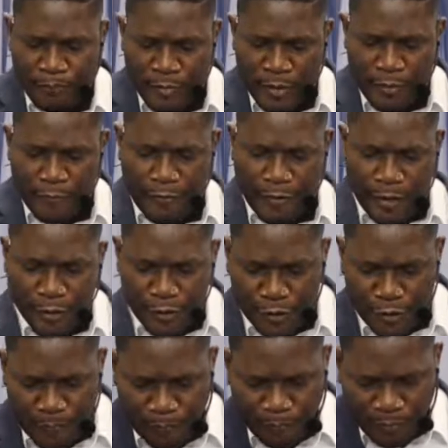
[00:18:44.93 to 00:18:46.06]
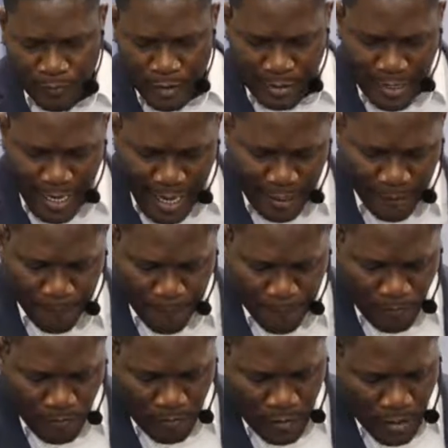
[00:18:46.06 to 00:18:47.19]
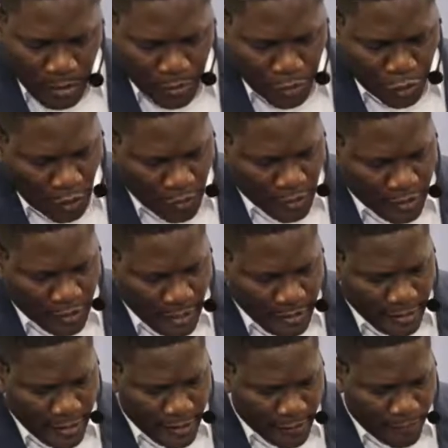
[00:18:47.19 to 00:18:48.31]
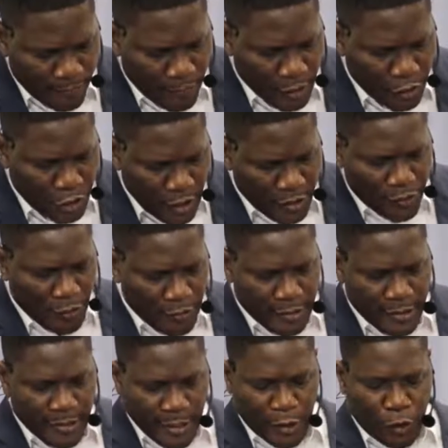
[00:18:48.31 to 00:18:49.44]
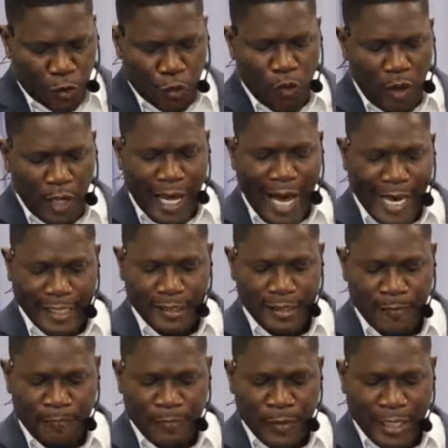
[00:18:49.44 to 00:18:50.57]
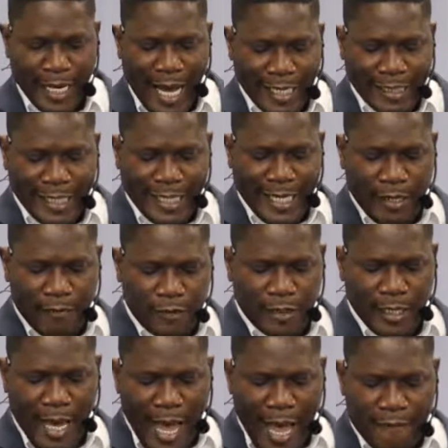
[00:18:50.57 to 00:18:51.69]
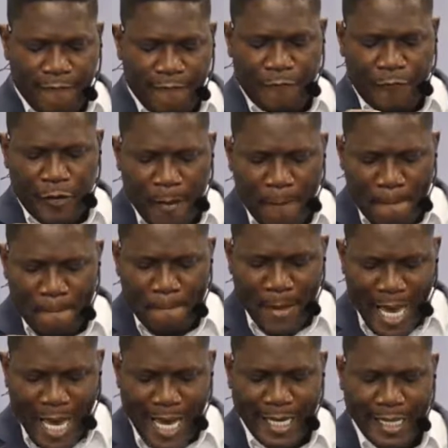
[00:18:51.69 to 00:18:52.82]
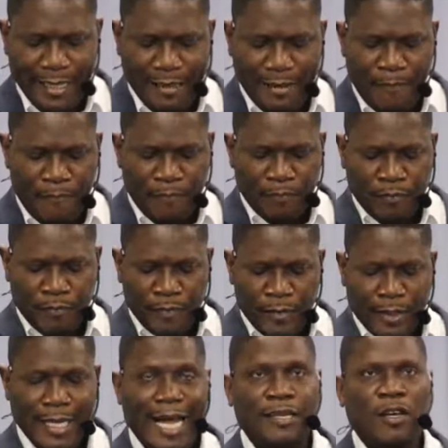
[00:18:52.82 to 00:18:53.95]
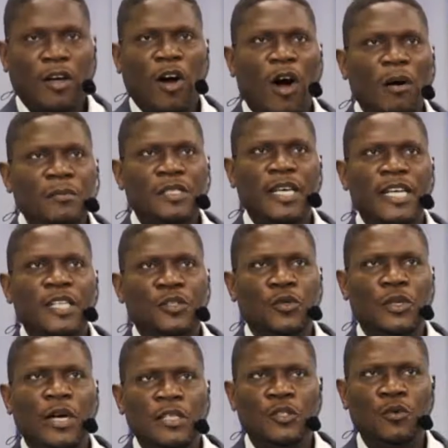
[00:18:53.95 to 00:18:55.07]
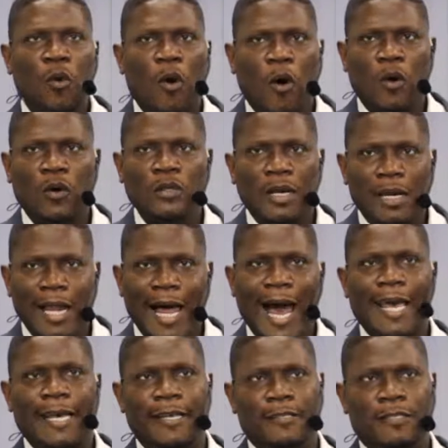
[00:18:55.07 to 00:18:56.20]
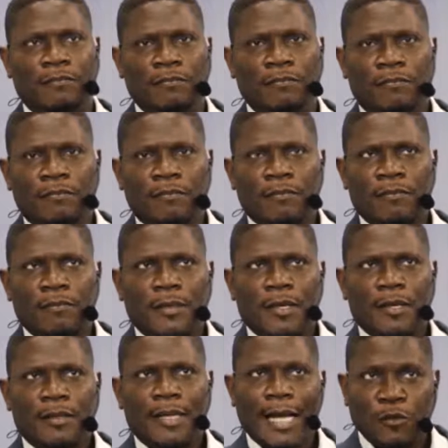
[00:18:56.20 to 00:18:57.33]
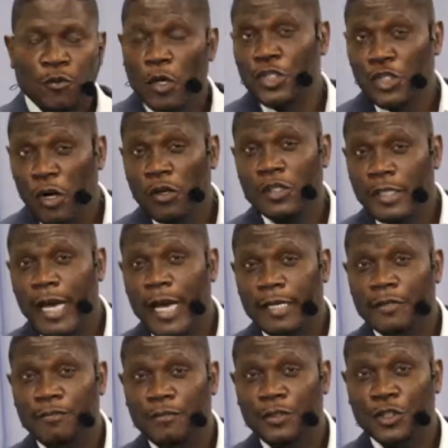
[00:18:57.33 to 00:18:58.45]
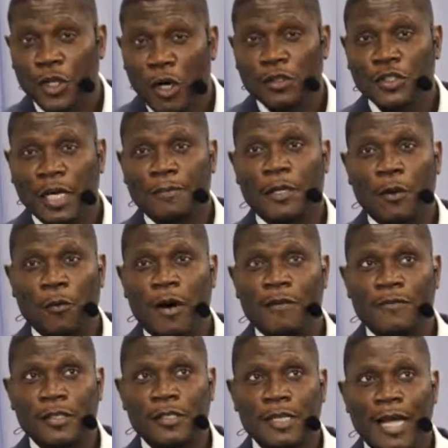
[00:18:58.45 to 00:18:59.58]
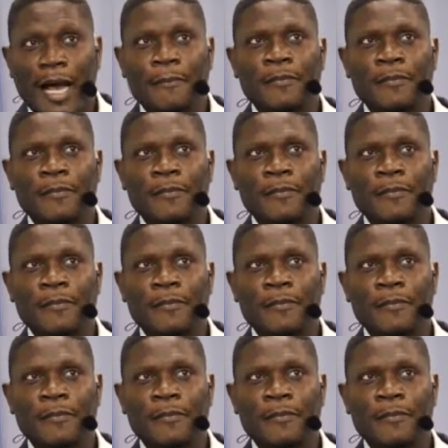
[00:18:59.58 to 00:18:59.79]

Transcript: verse 9. John said this Jesus is the true light that gives every man that comes into this world light. That's what John said. John chapter 1, verse 9.